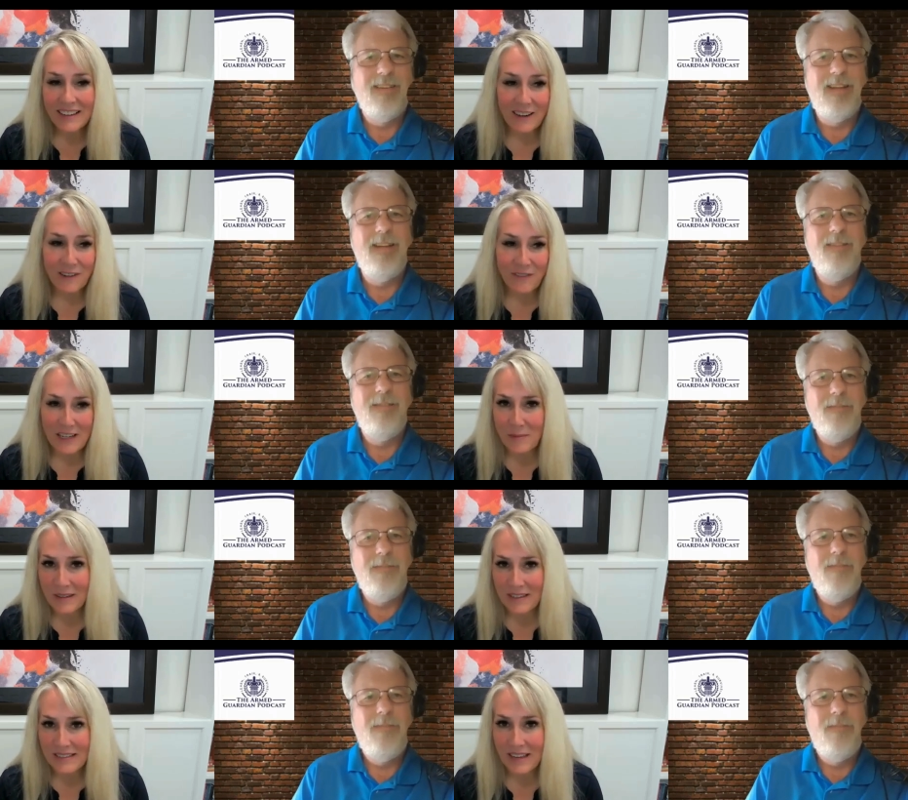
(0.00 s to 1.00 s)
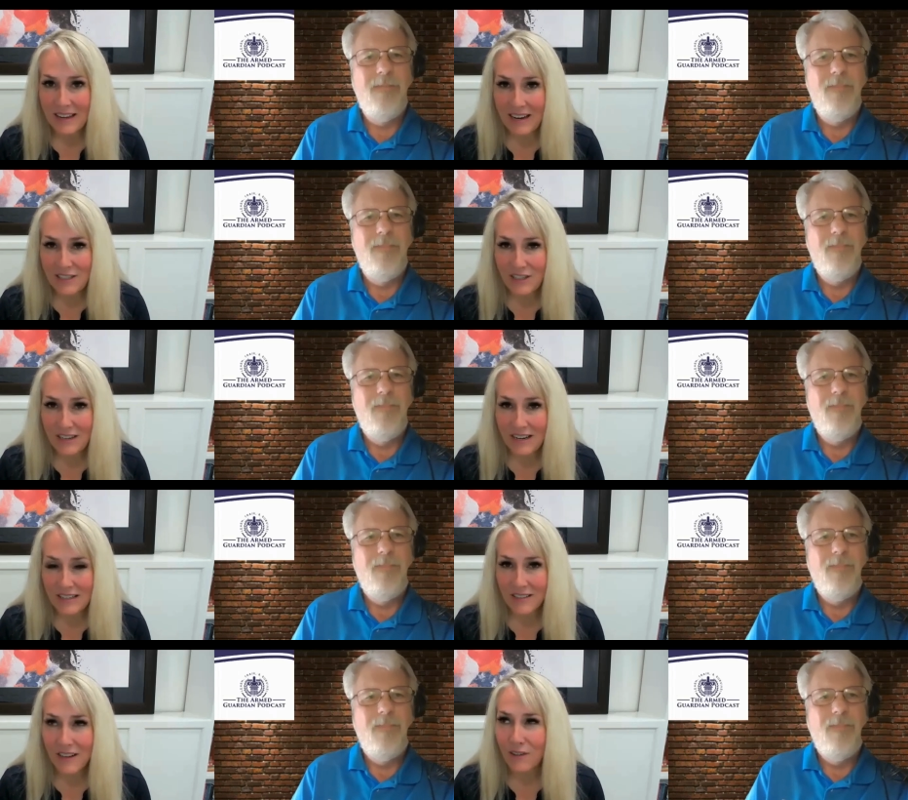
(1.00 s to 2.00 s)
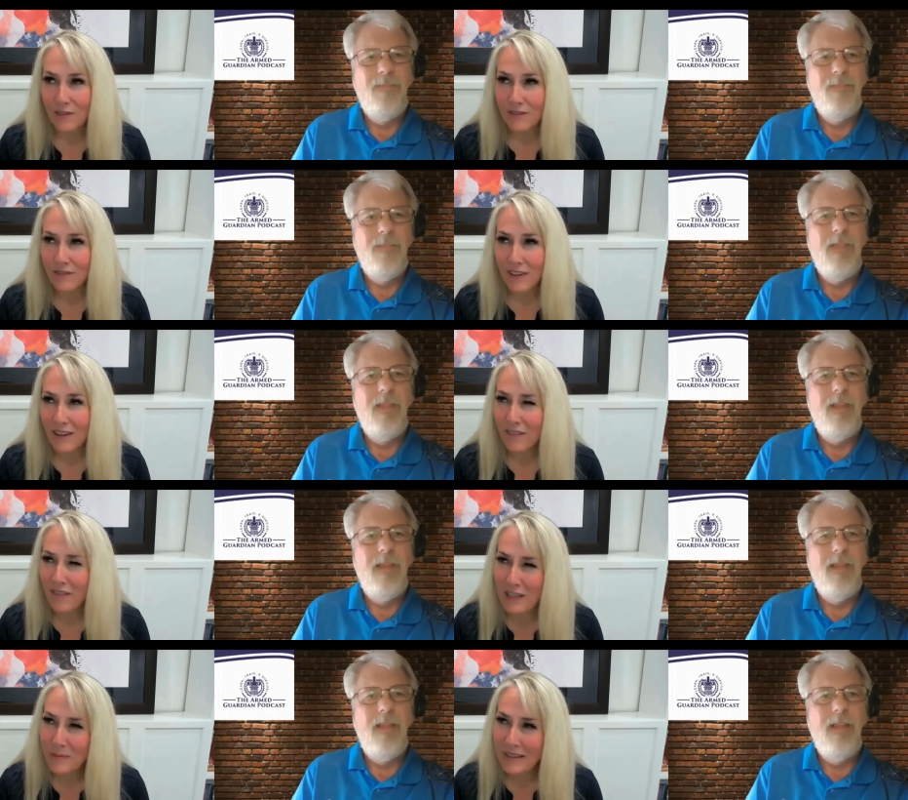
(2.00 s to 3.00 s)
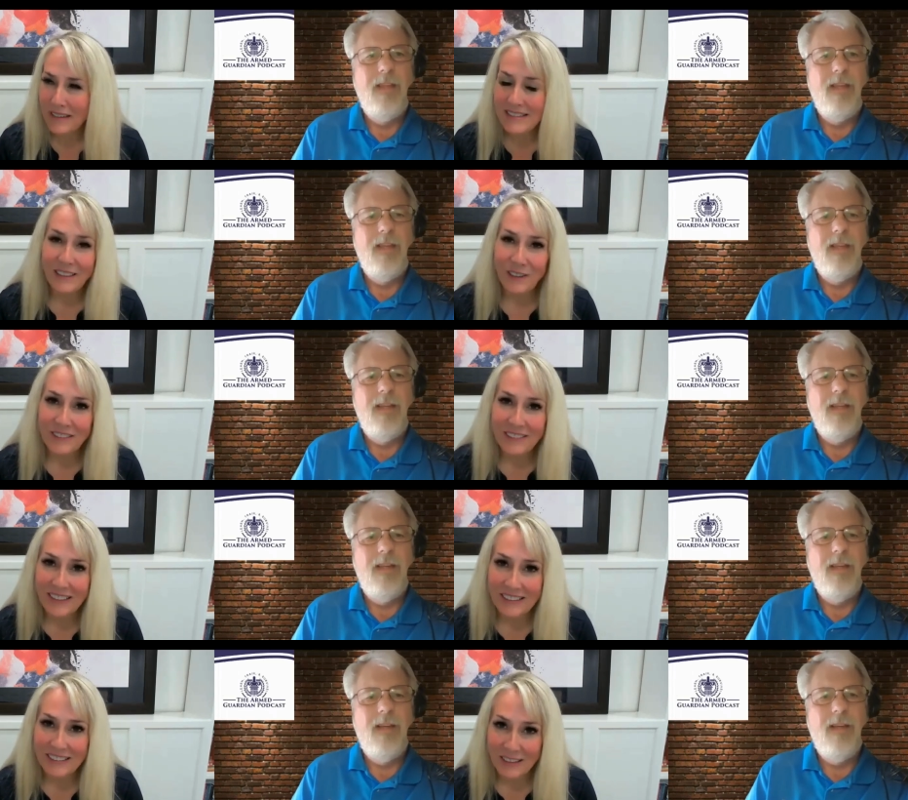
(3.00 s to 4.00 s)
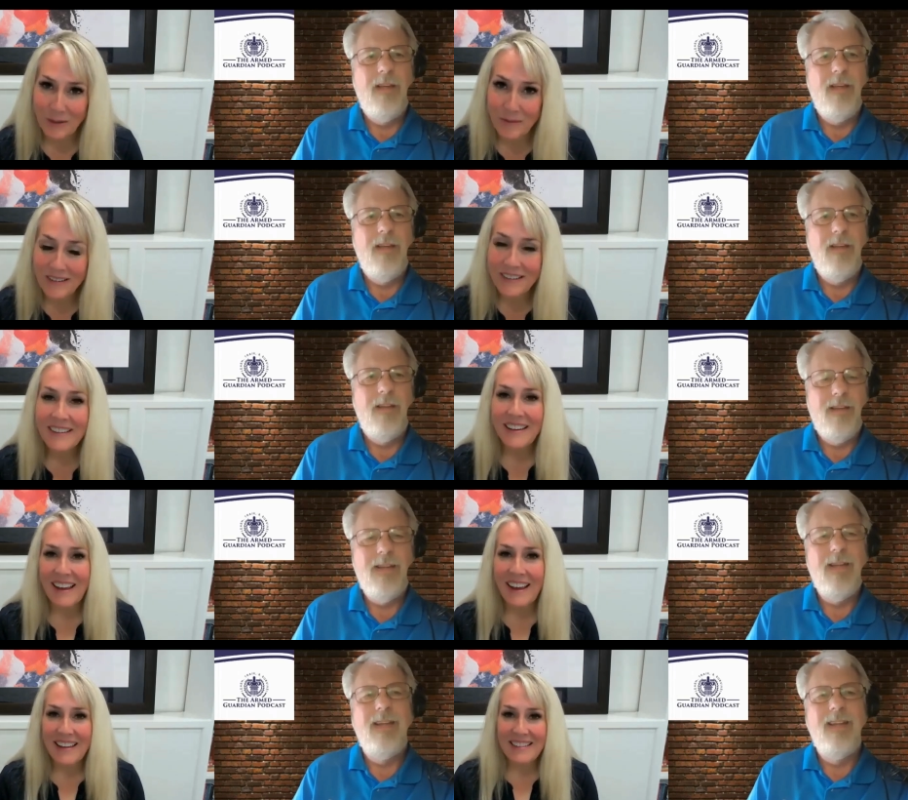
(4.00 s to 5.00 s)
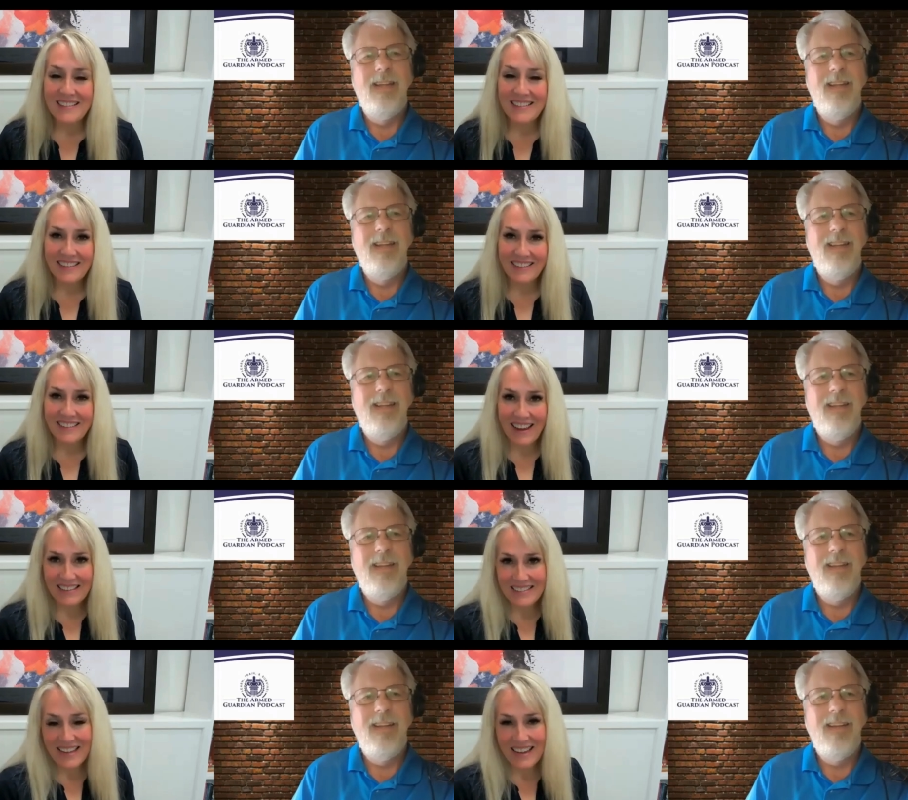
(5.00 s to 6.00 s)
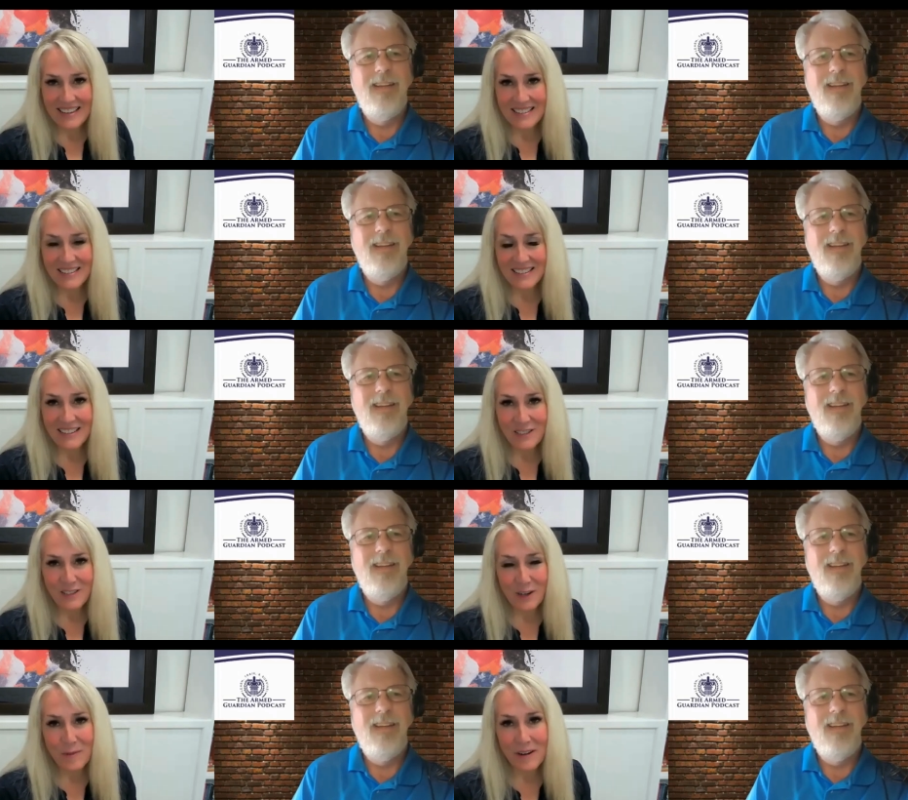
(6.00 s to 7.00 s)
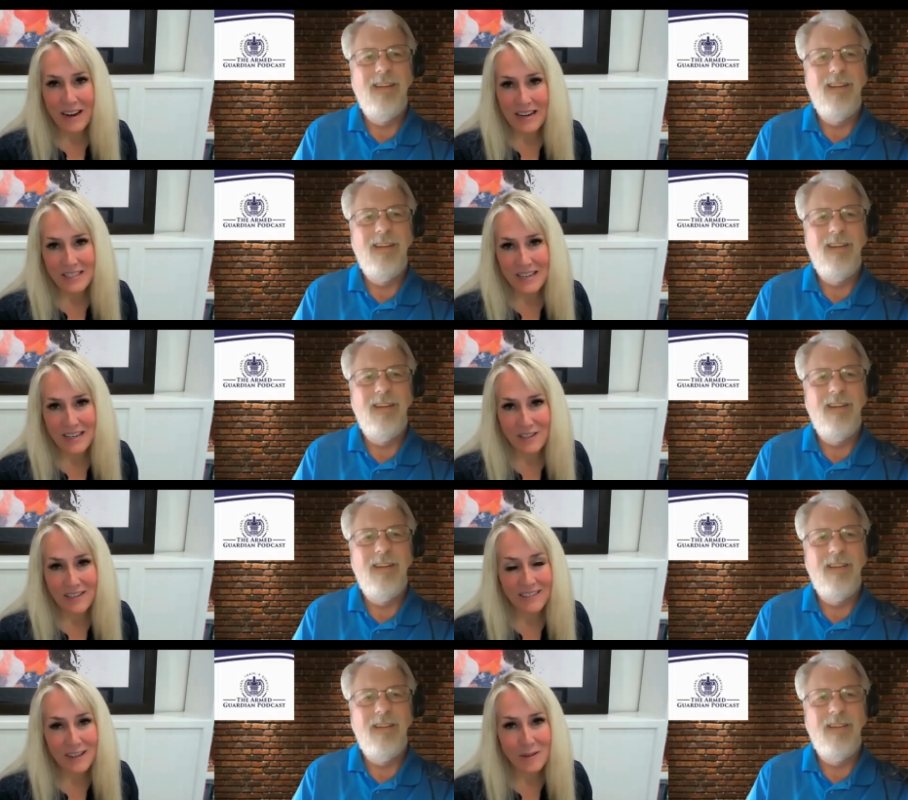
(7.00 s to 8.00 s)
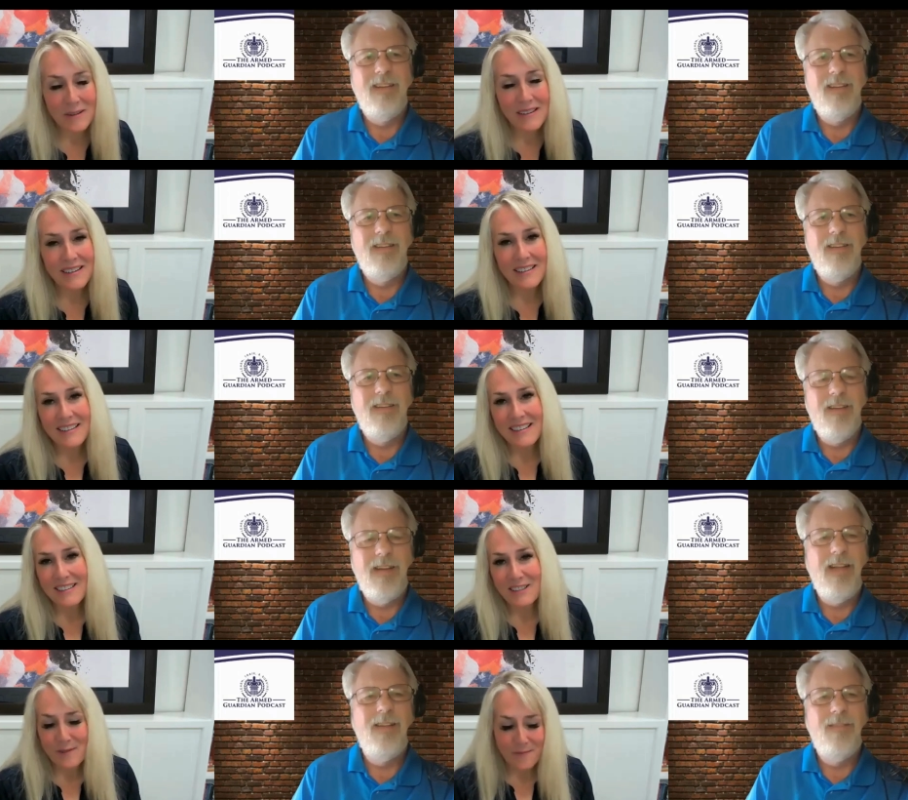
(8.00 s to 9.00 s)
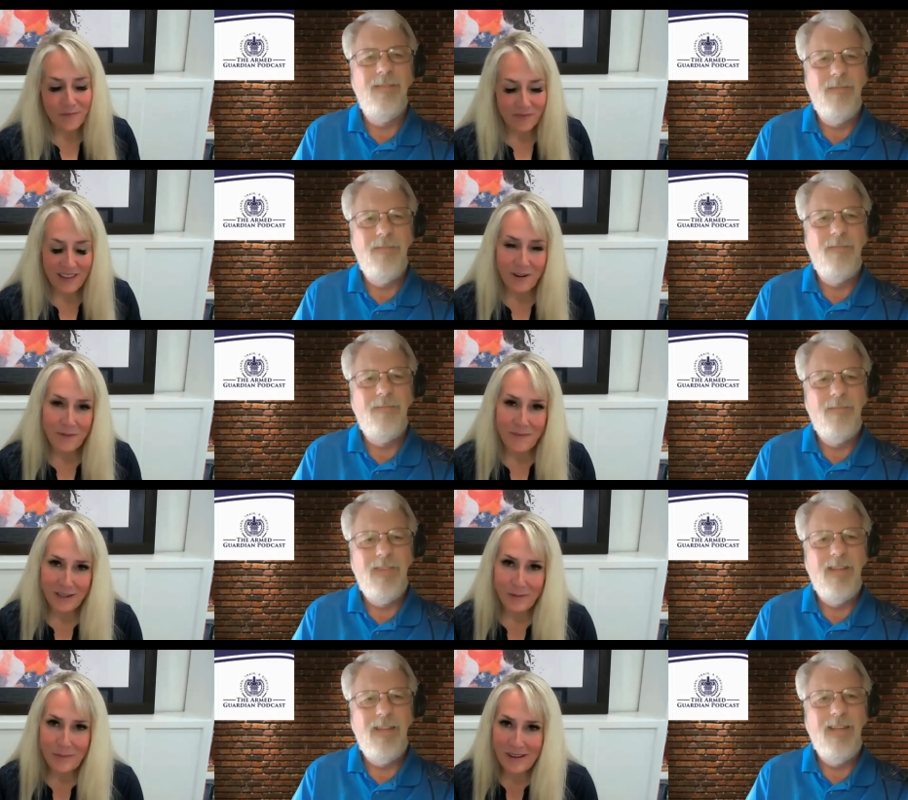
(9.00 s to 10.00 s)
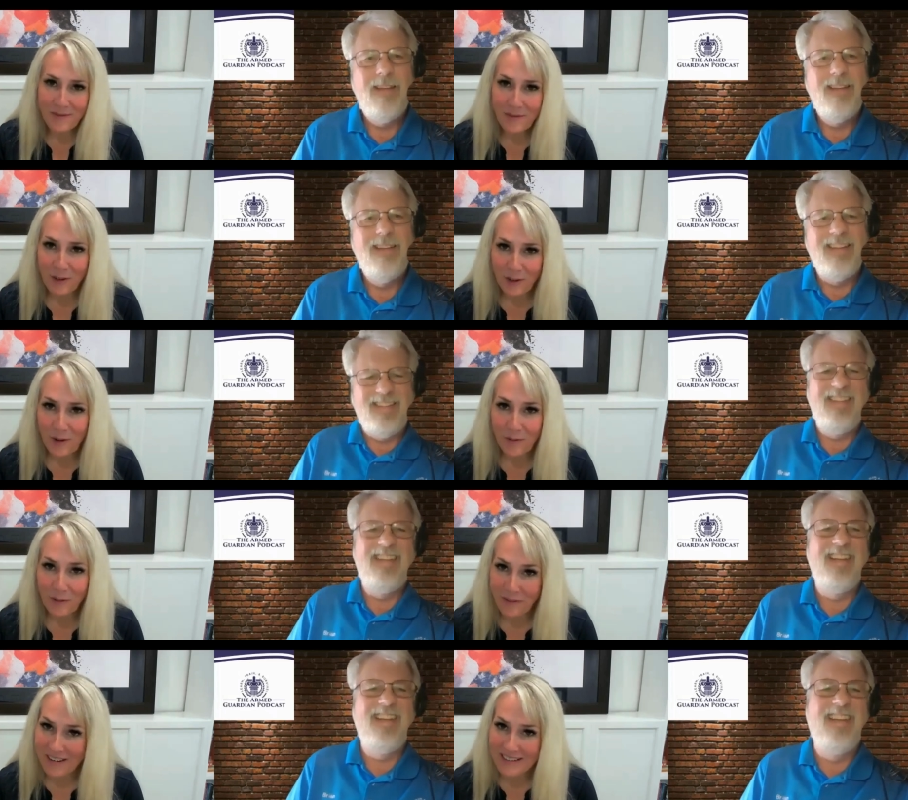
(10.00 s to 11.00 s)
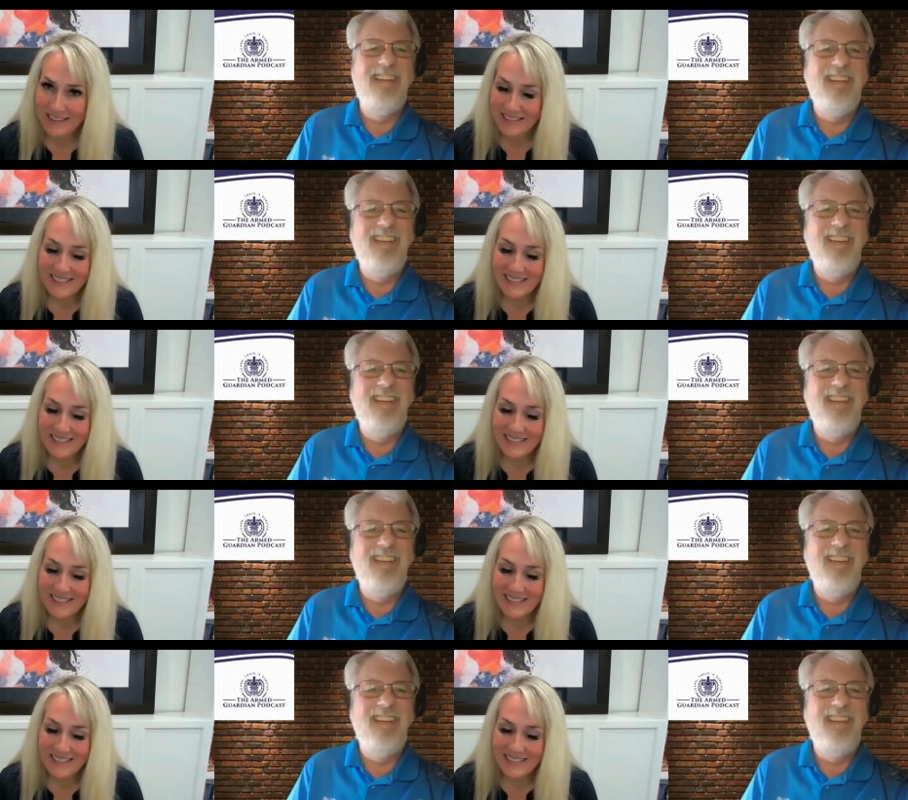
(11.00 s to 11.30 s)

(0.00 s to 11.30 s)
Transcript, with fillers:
Speaker 1: our facebook is ag8 no our facebook is a girl and a gun club okay. and uh, x and instagram are agag club okay. so they don't match but you can hopefully find us